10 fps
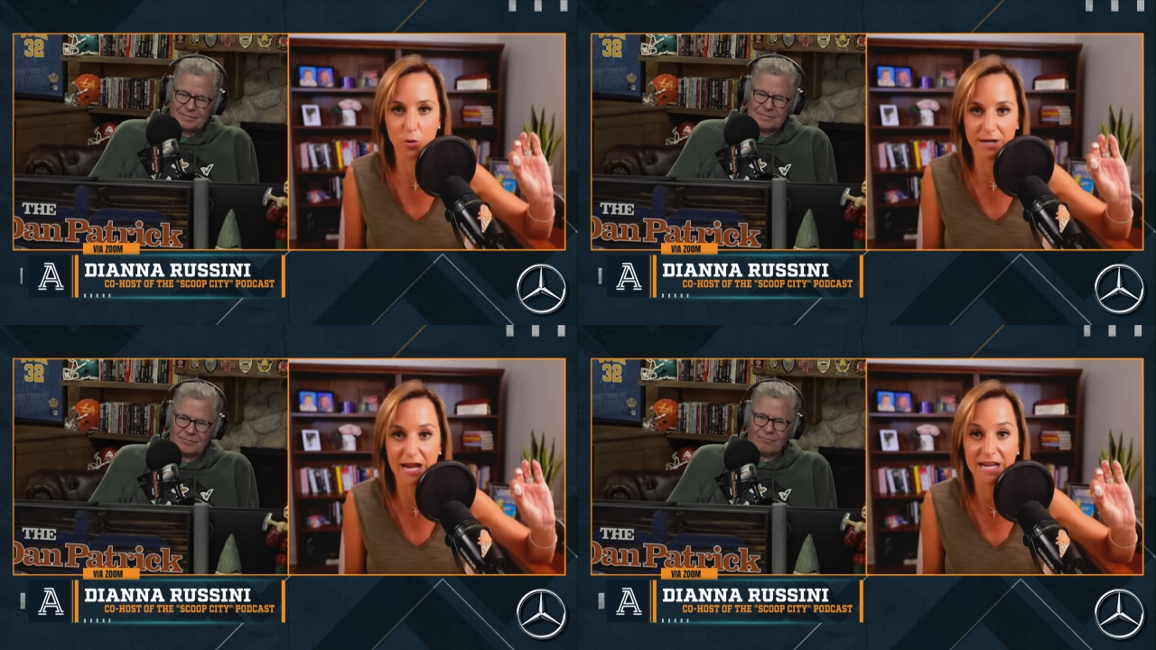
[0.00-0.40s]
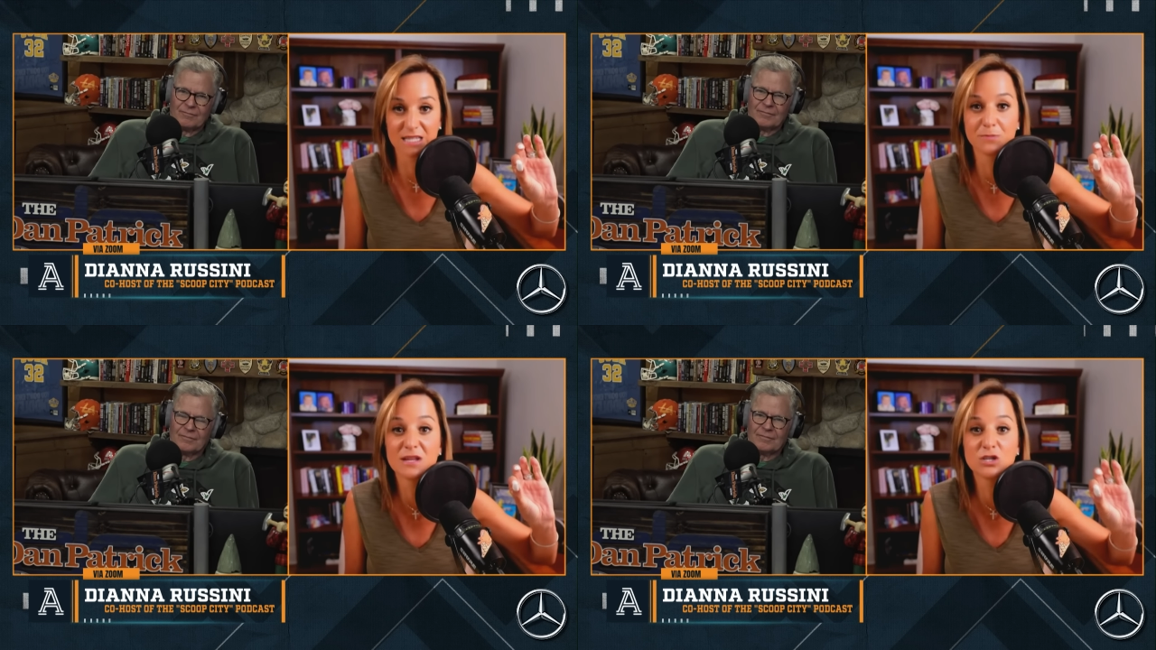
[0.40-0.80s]
Speaker 1: And it's
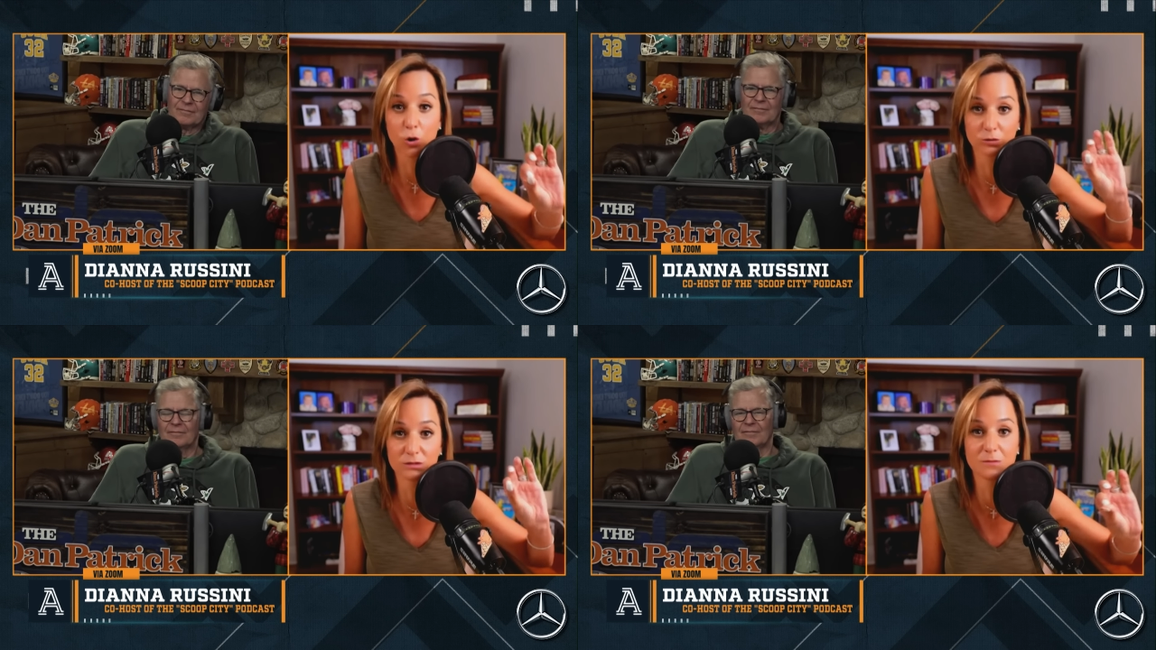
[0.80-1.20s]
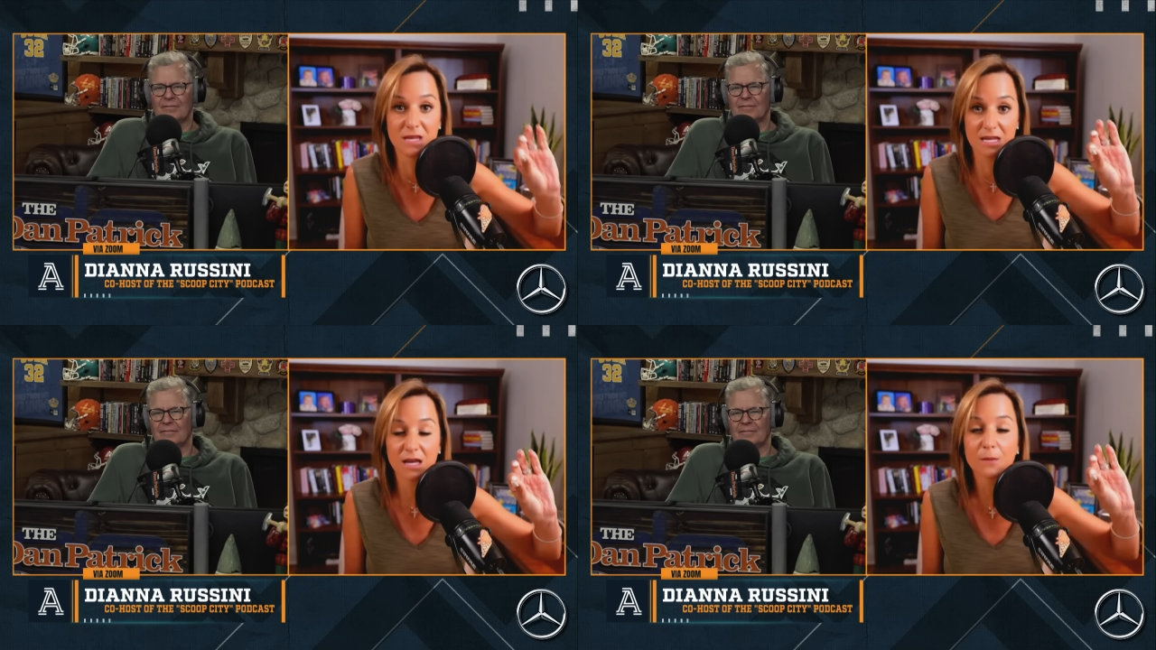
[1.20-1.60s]
been told to me
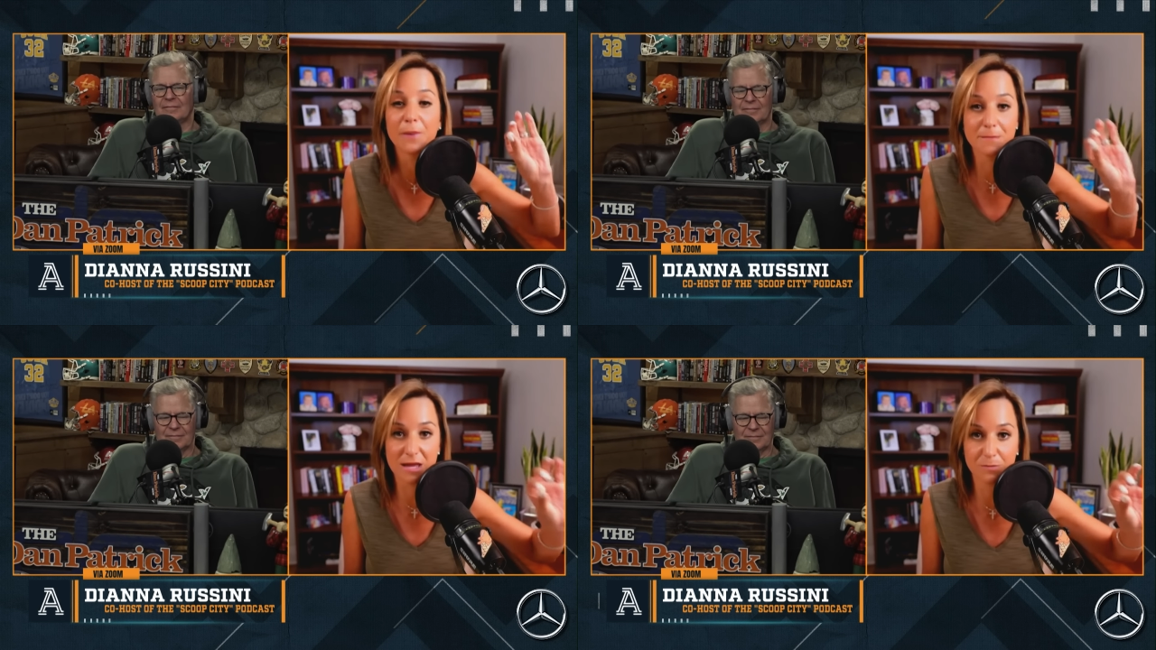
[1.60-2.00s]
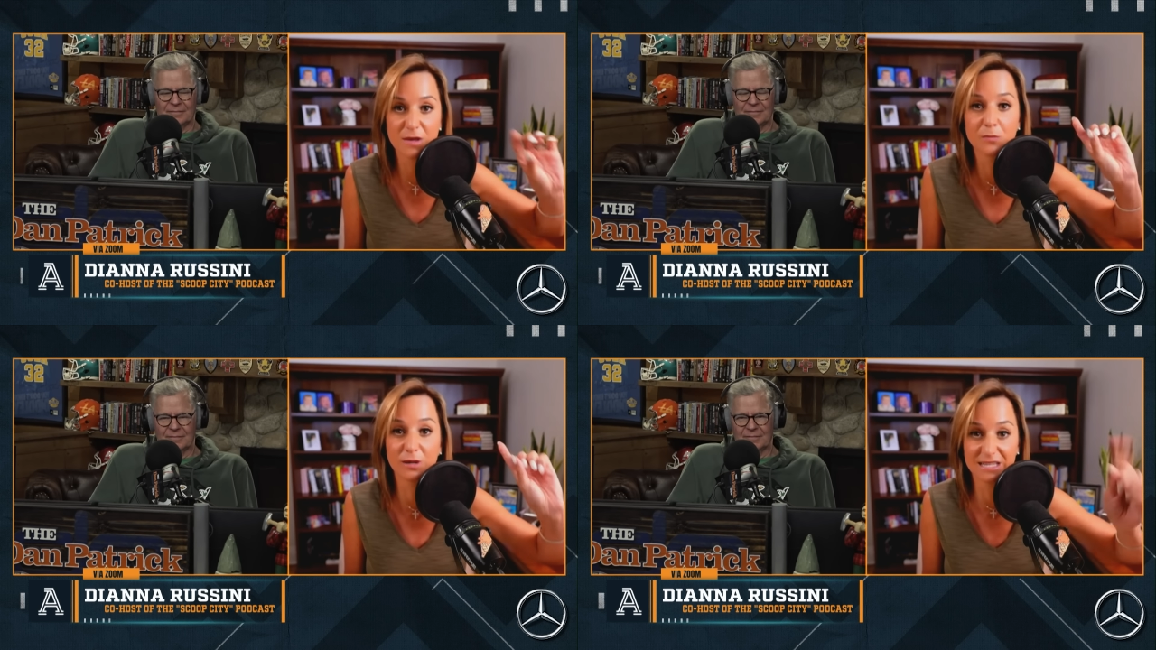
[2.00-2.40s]
by many people
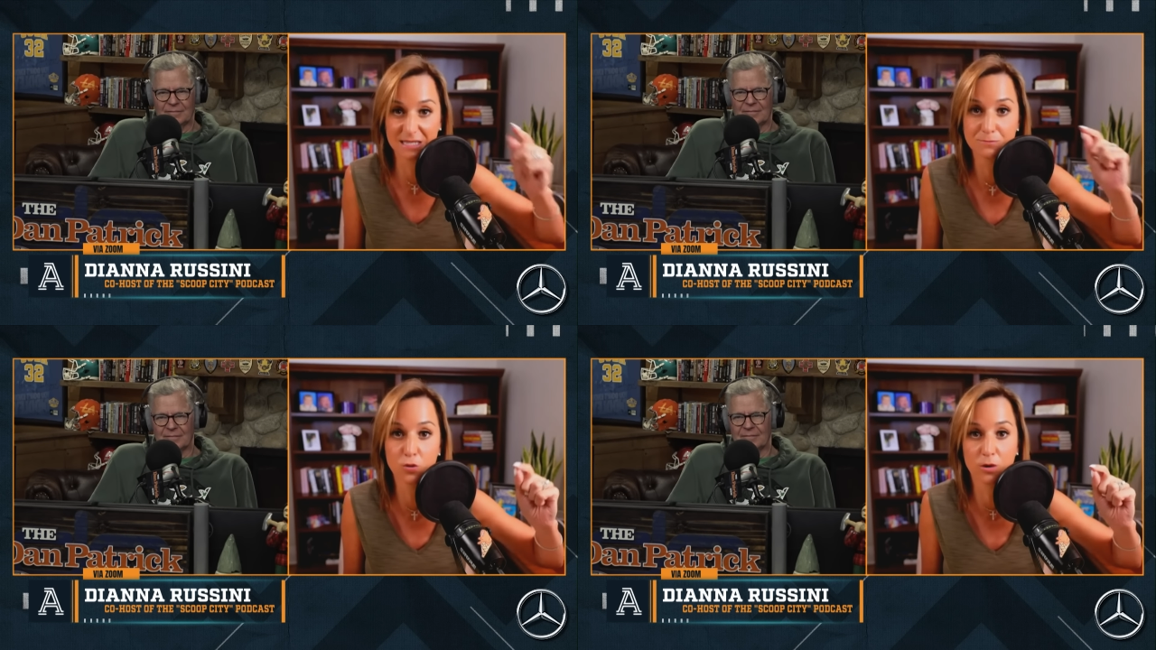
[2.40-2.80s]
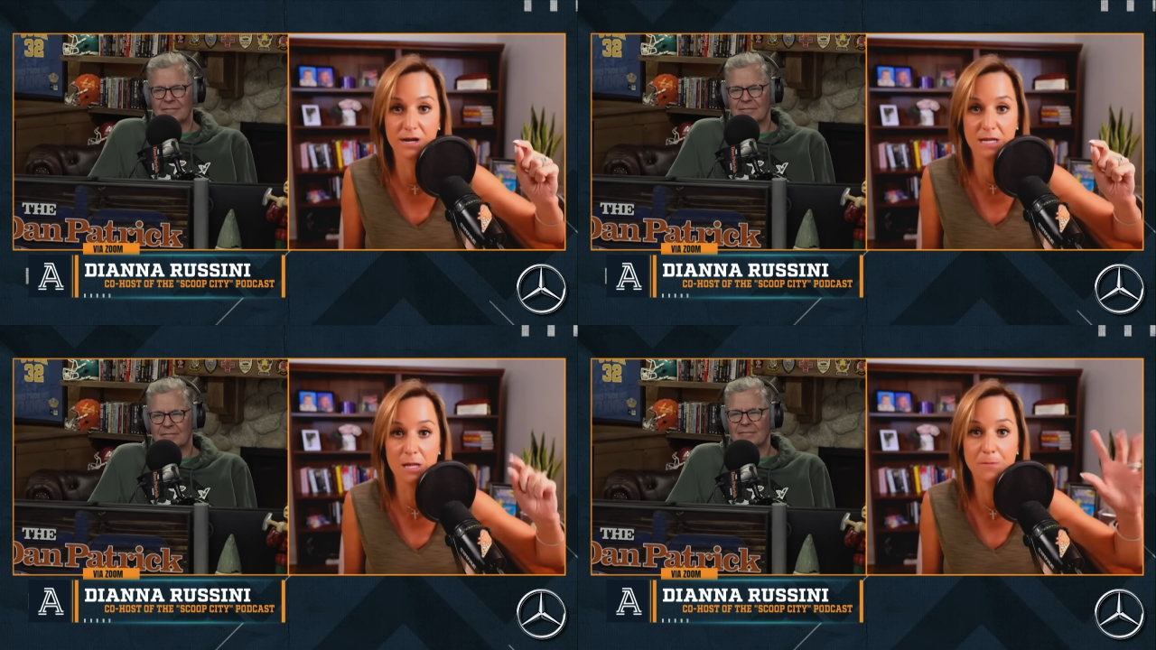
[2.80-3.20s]
it's important in the
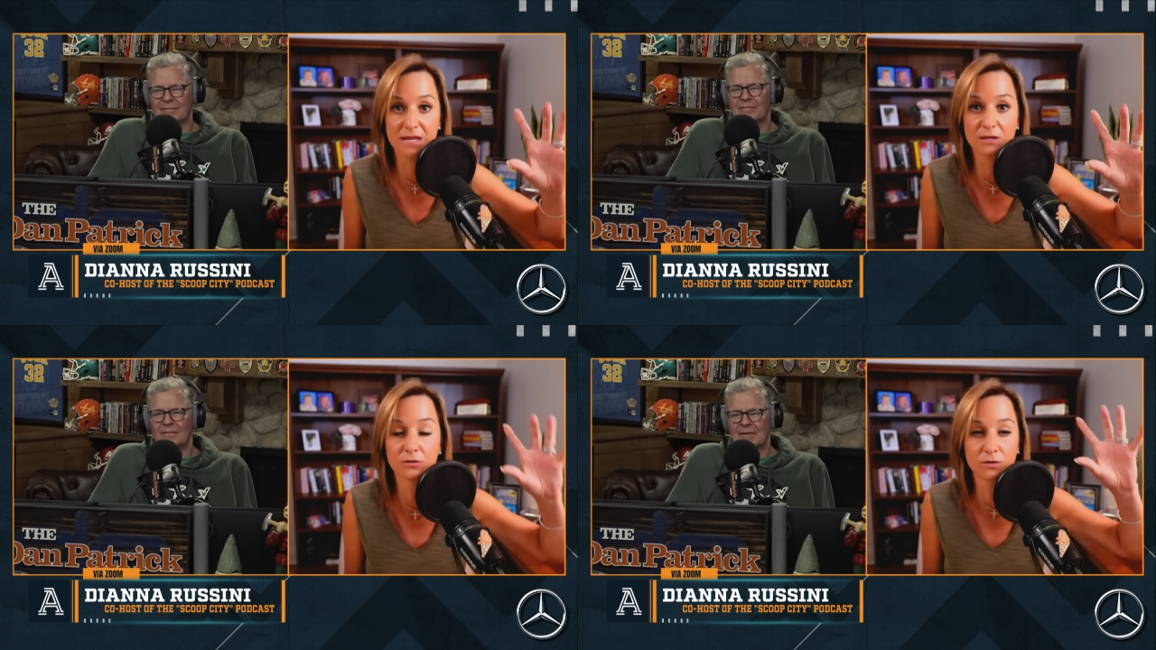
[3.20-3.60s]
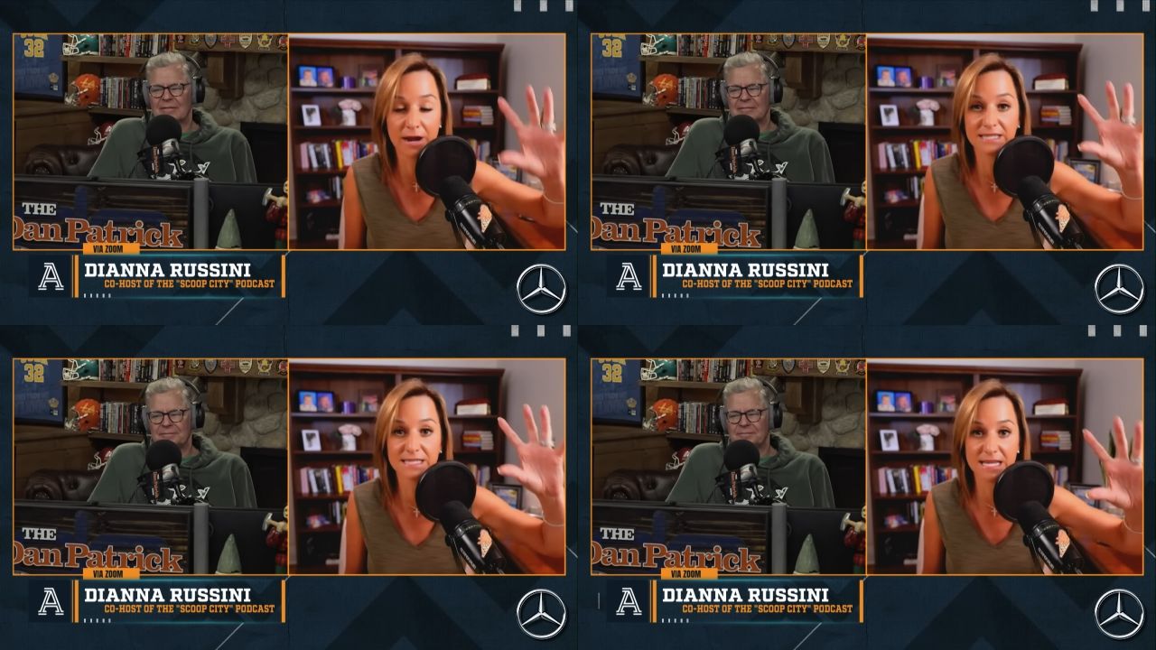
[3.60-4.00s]
big grand
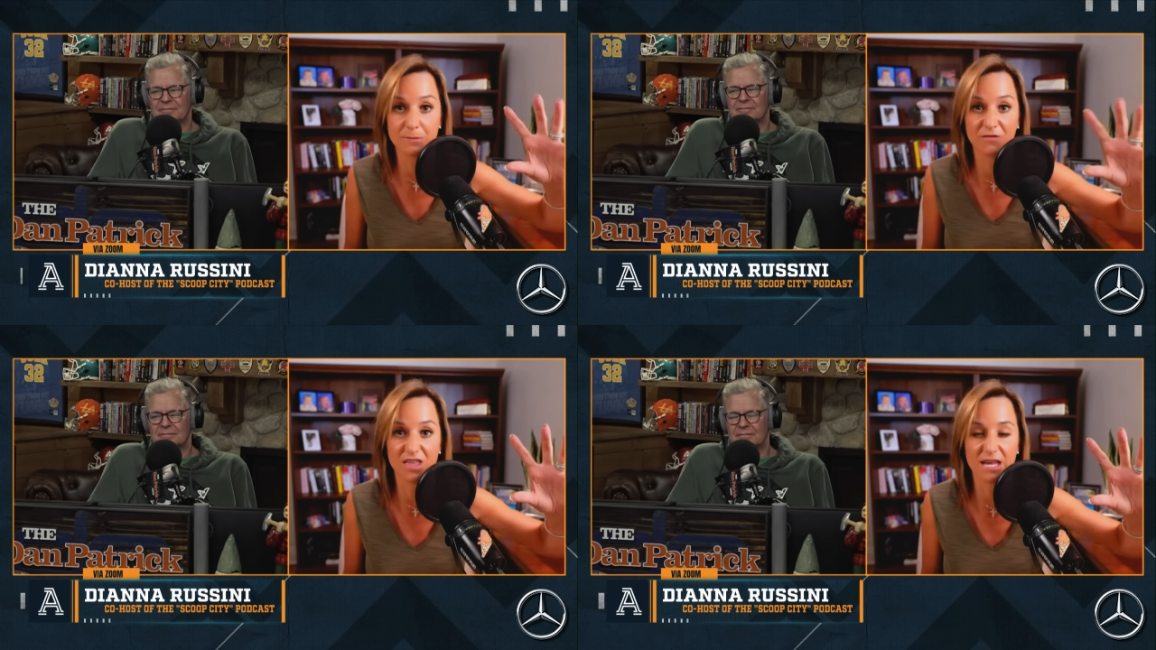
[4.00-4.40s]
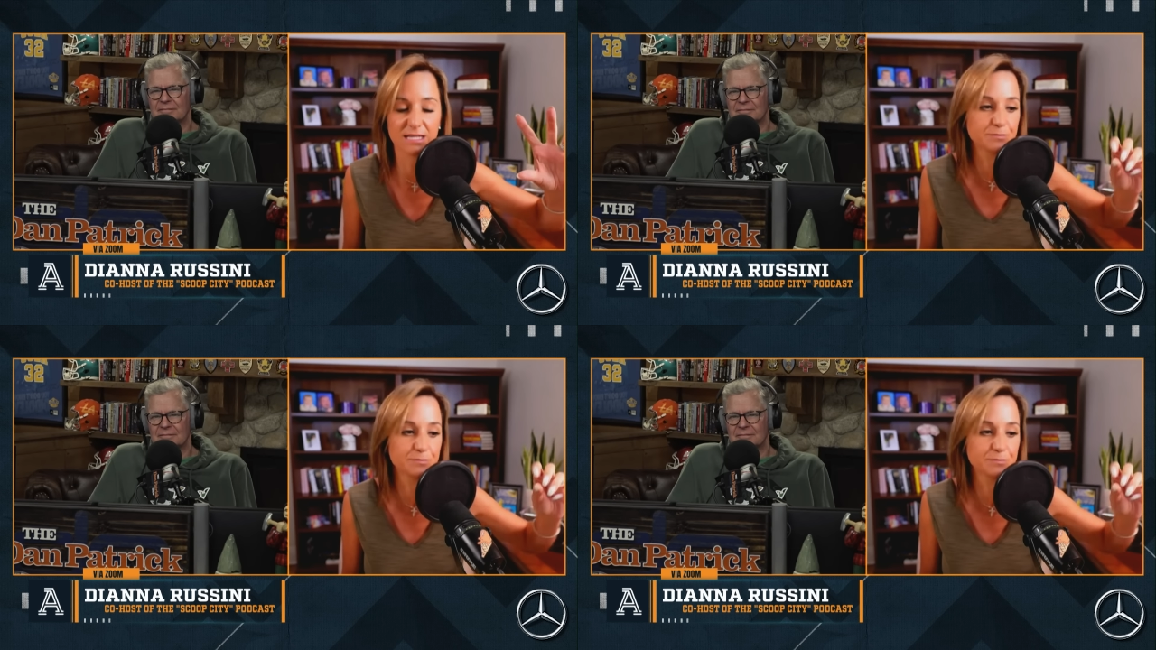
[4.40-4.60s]
scheme of things.